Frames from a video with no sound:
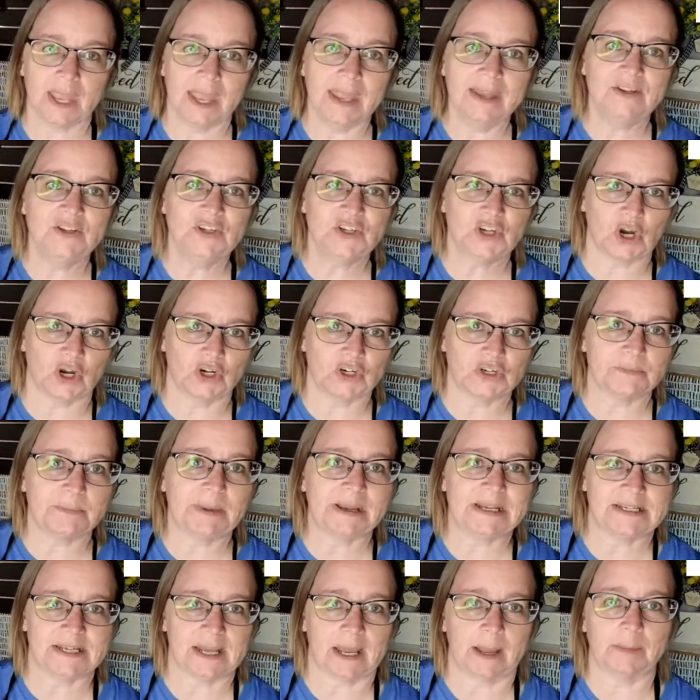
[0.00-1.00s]
And charge
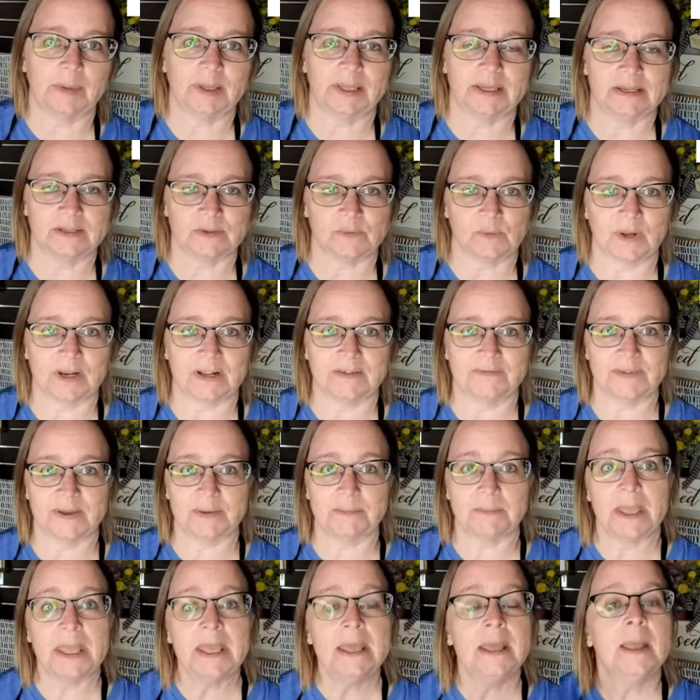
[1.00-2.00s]
my tablet is one of them.